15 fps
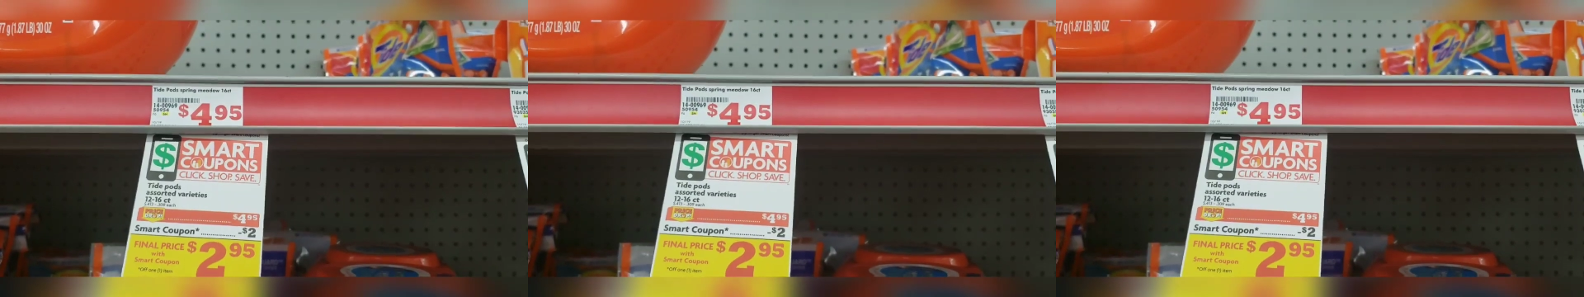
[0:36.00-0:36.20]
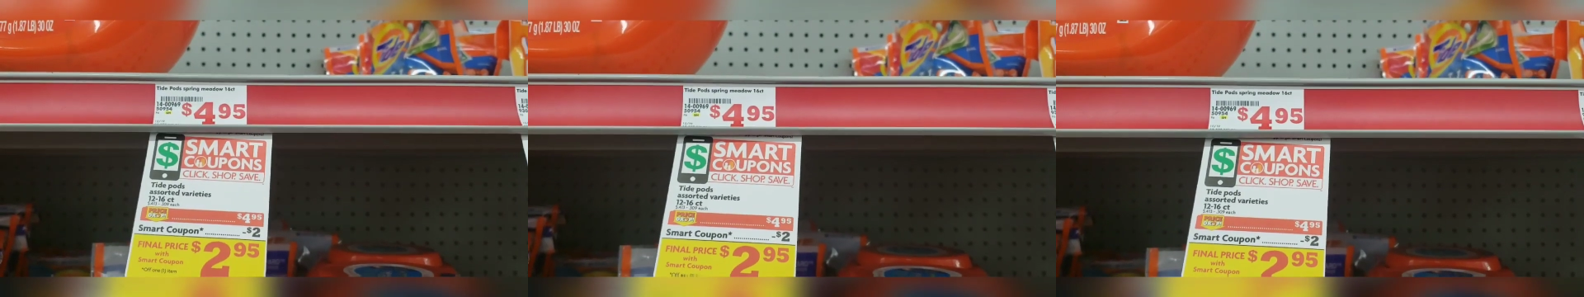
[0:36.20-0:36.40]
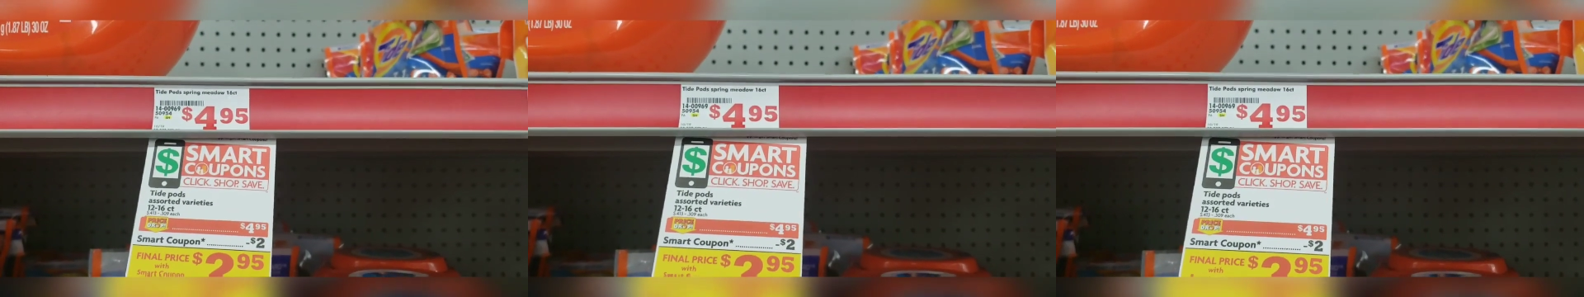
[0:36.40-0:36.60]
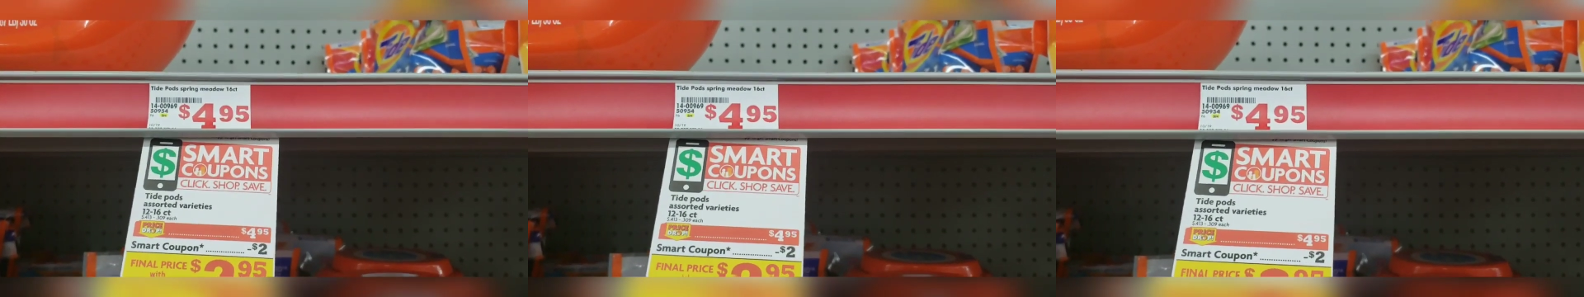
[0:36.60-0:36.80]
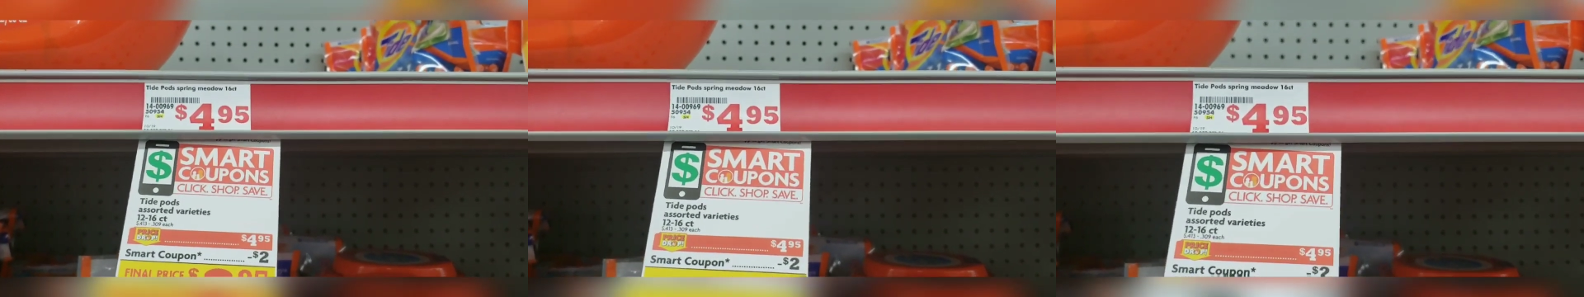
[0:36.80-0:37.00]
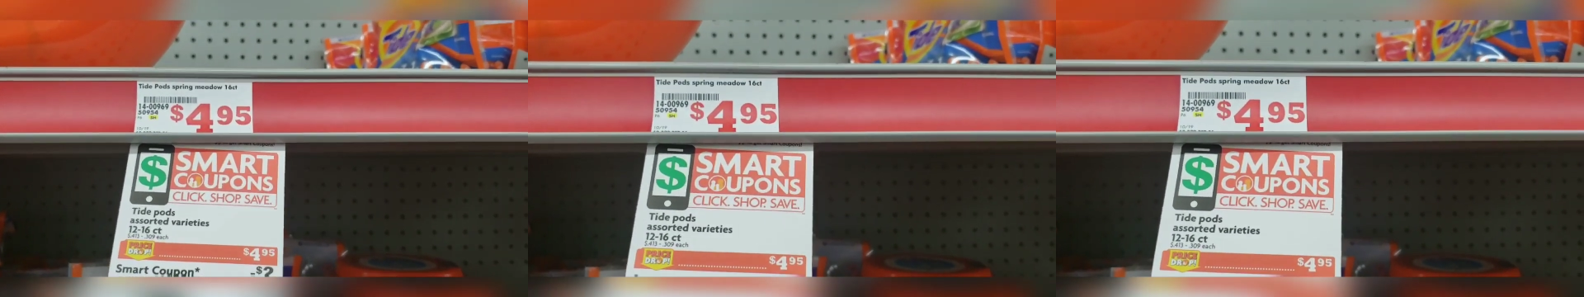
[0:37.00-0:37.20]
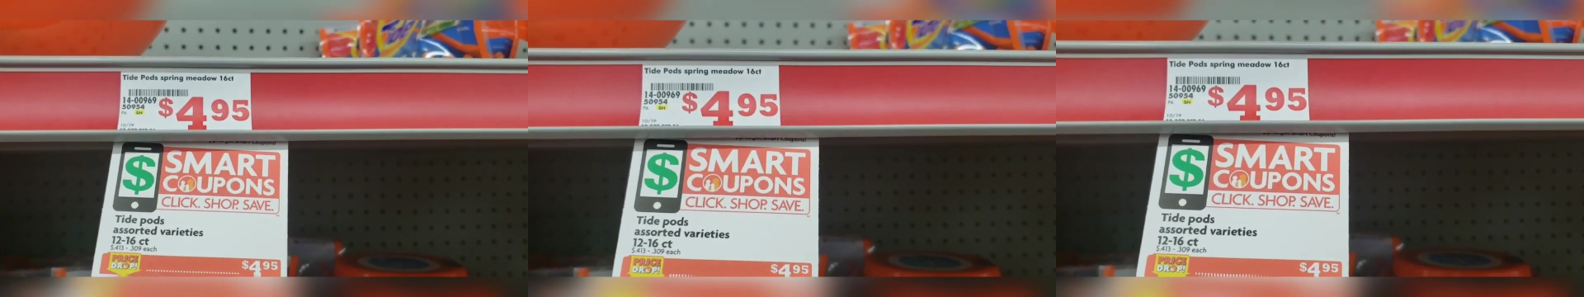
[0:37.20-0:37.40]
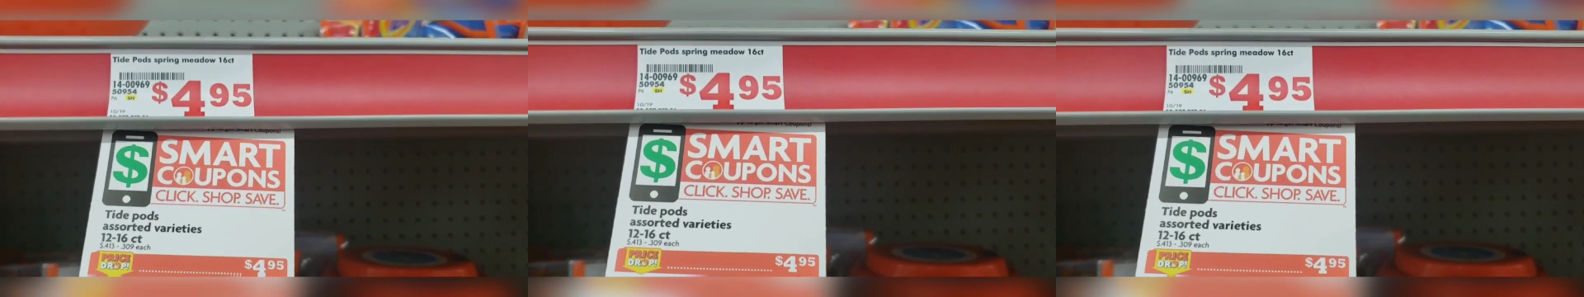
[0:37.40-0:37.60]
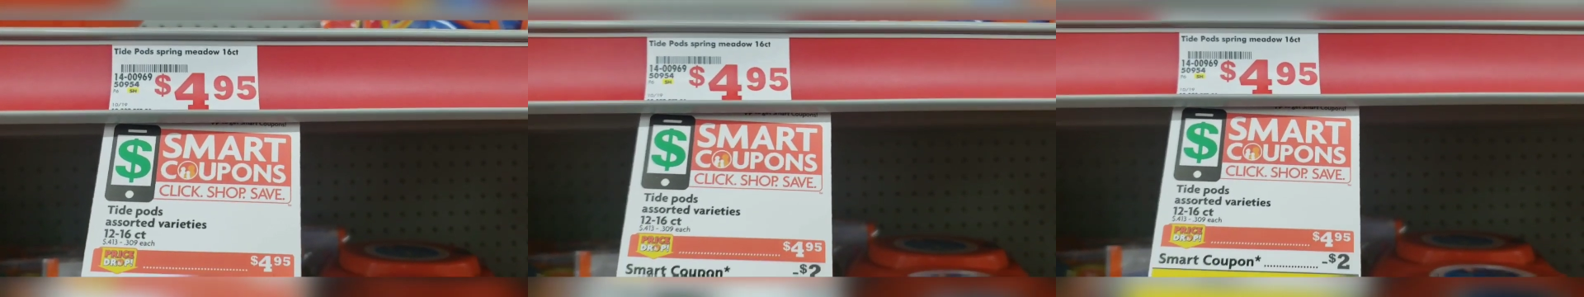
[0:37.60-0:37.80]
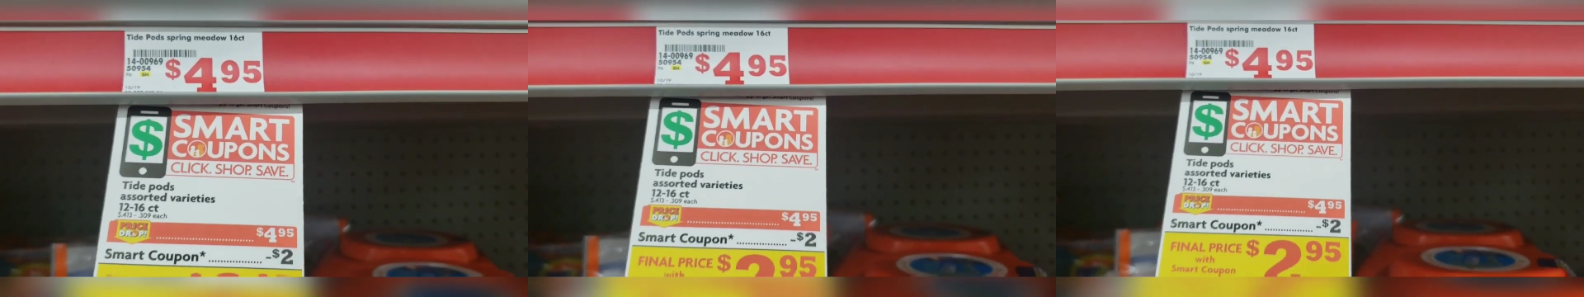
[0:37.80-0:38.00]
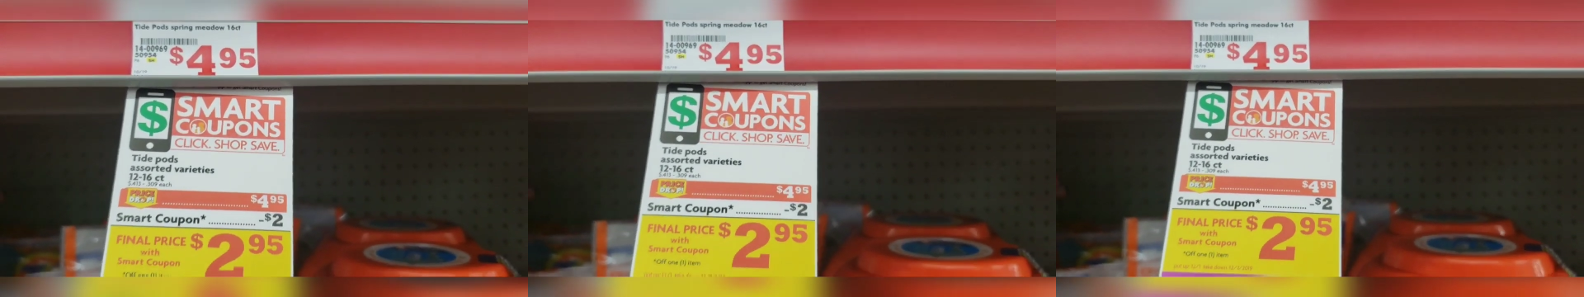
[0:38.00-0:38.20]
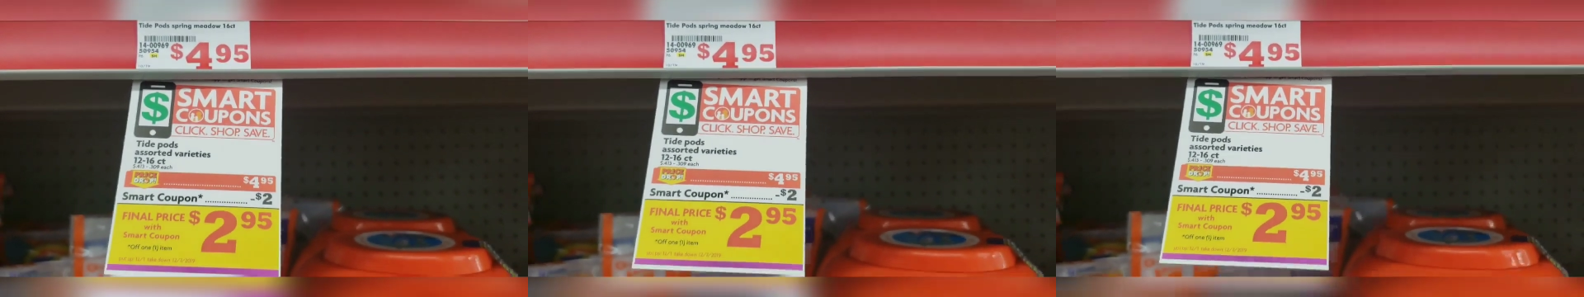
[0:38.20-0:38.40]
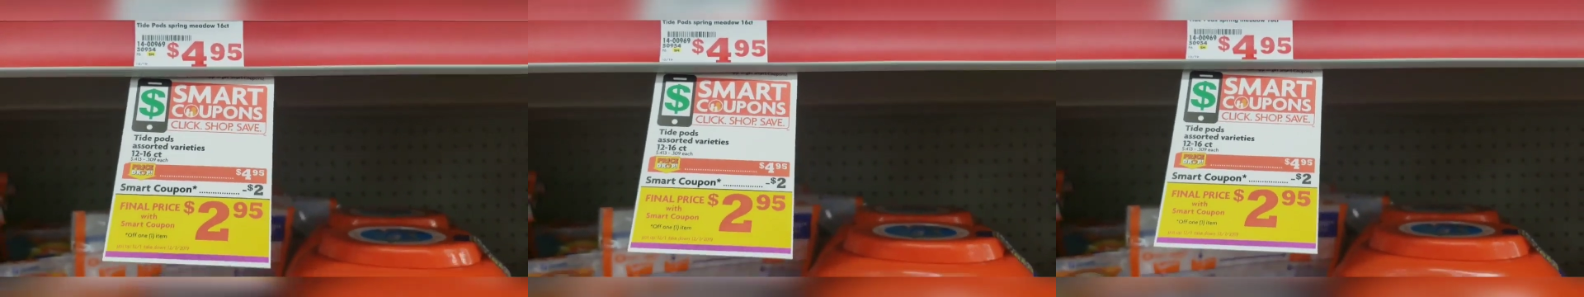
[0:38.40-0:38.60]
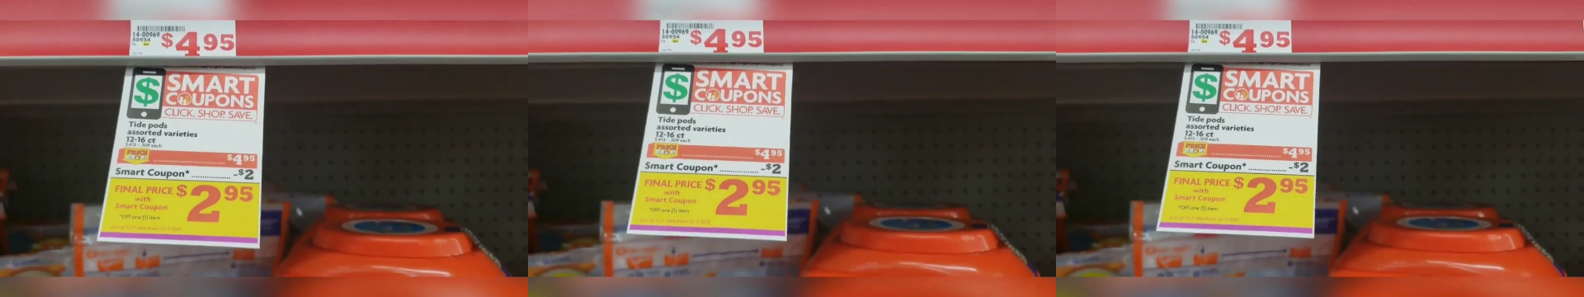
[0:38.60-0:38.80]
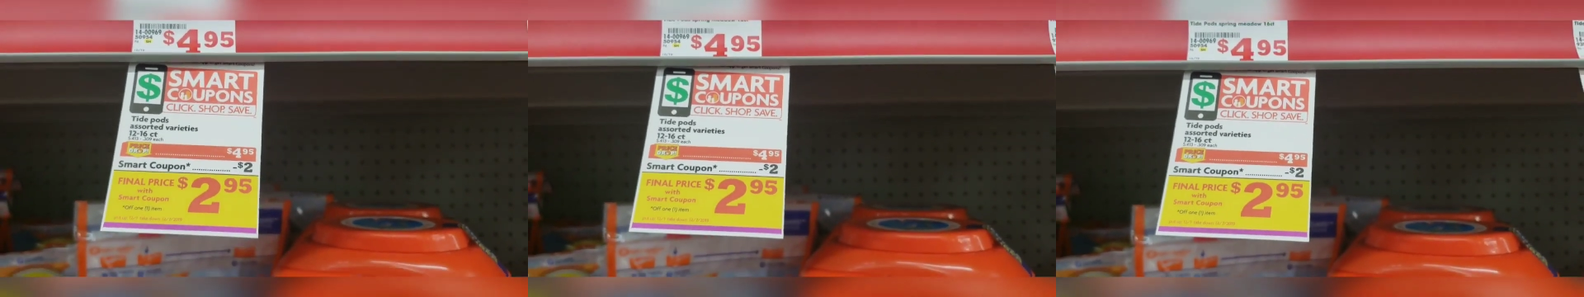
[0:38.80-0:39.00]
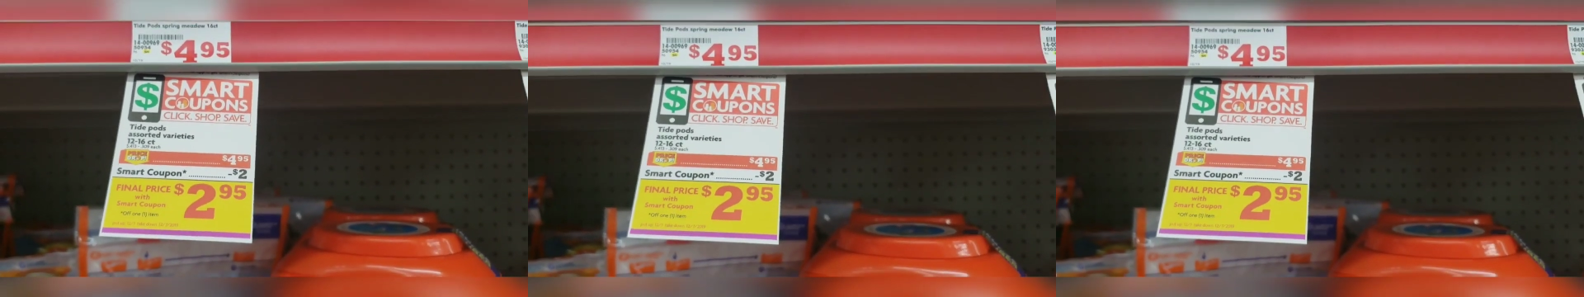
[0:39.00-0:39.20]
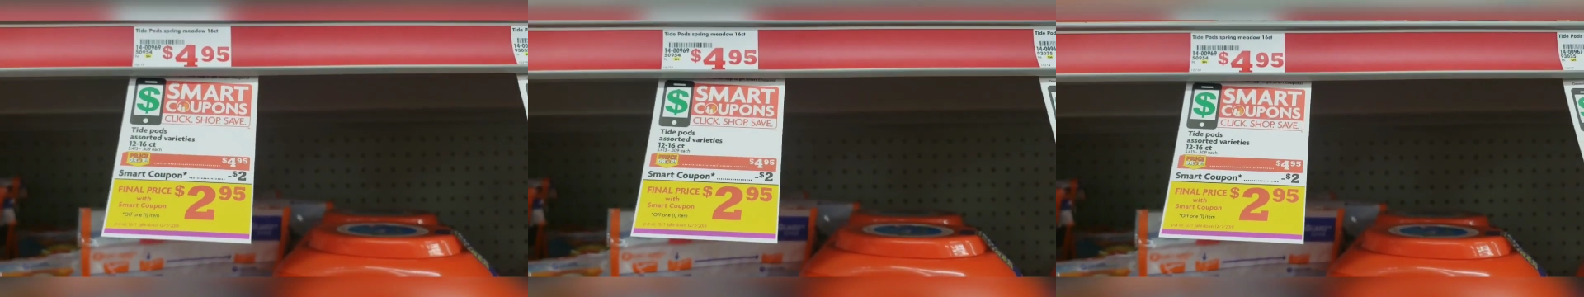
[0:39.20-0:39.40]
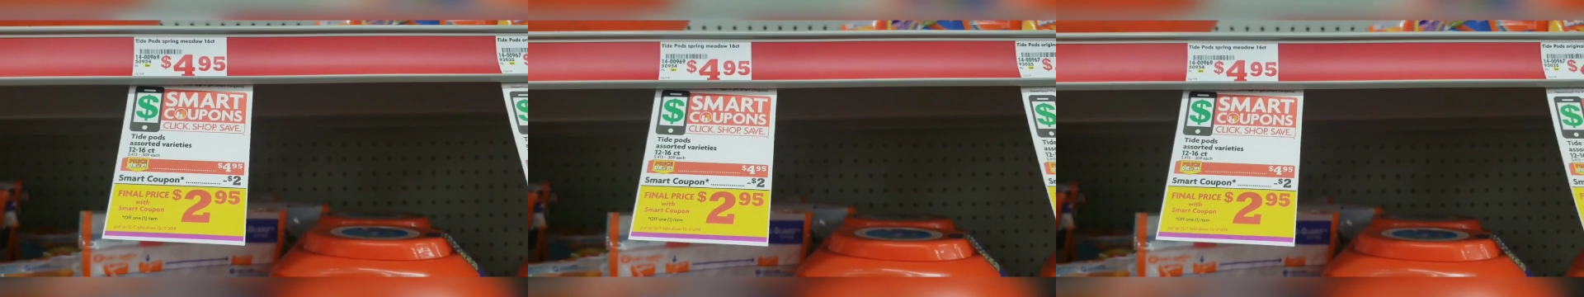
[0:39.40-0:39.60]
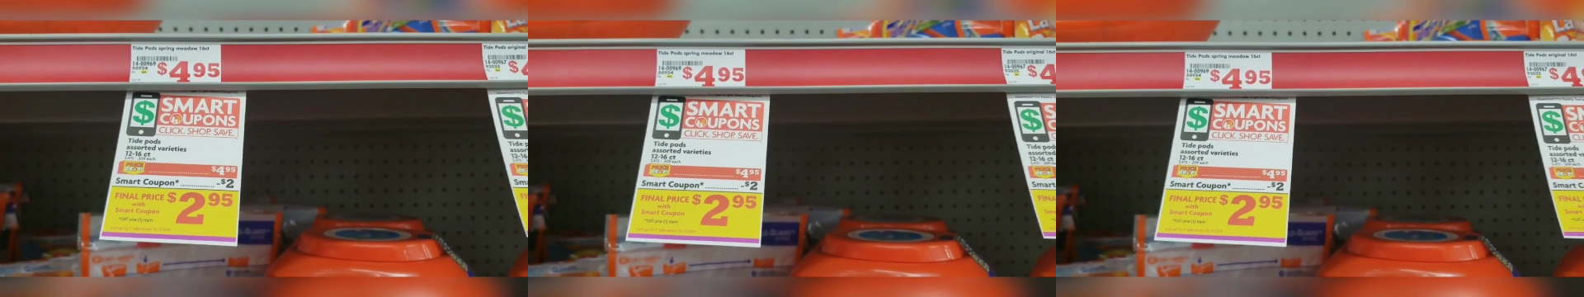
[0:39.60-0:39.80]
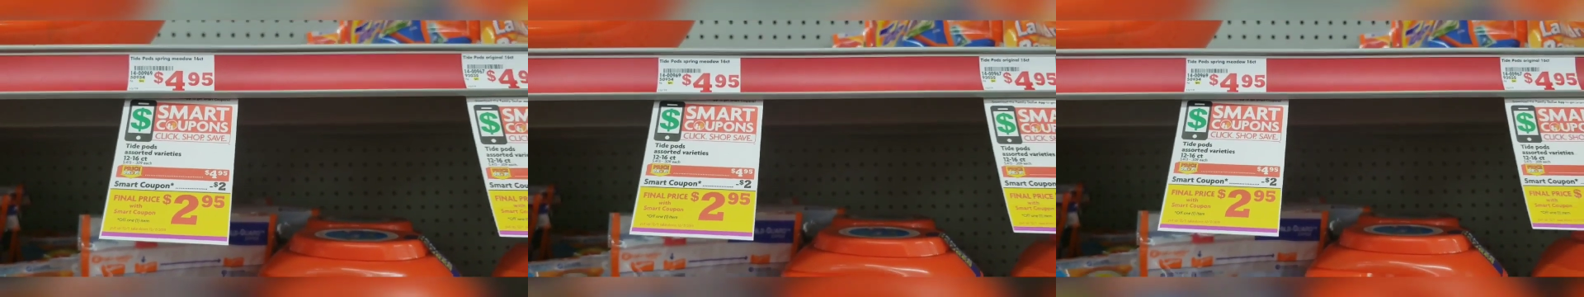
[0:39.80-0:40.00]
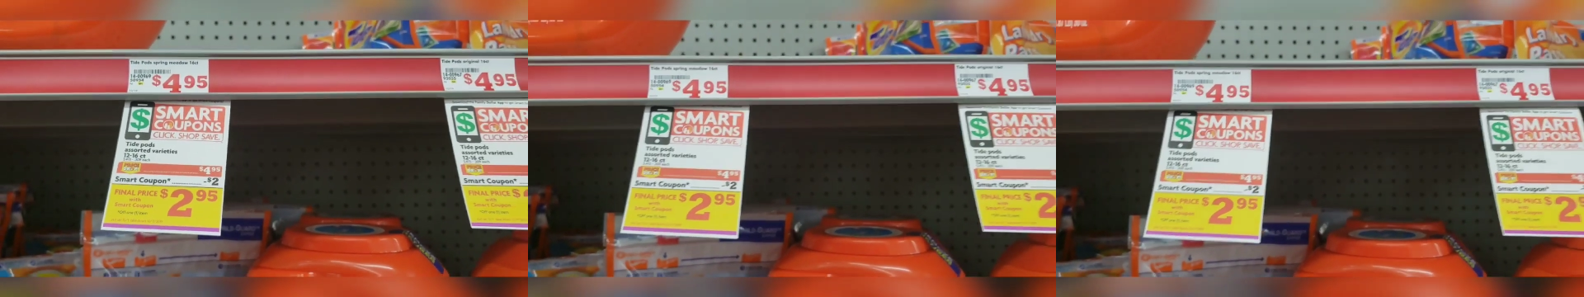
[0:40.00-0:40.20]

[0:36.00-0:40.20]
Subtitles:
Nobody's mouth can be seen.